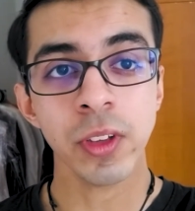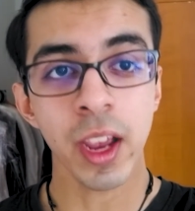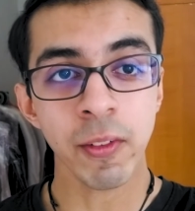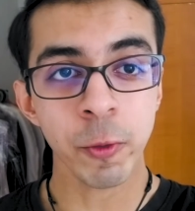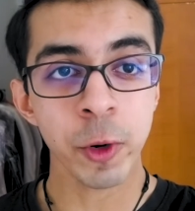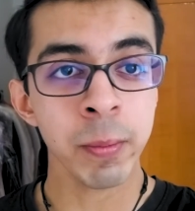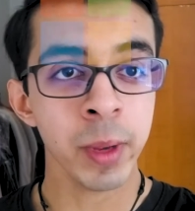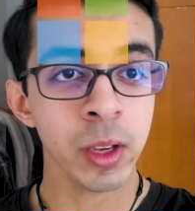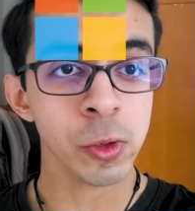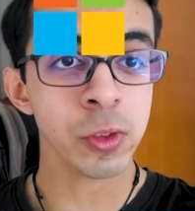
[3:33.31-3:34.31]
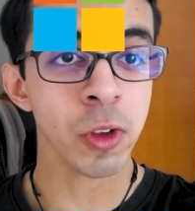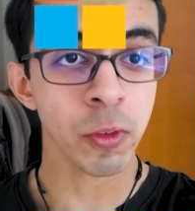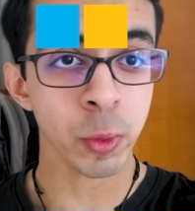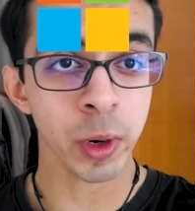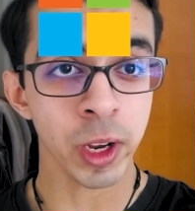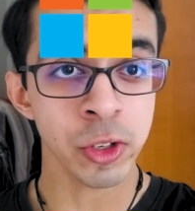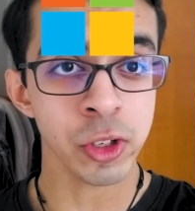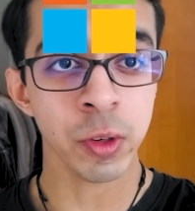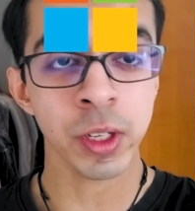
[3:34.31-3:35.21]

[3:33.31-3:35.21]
every major software engineering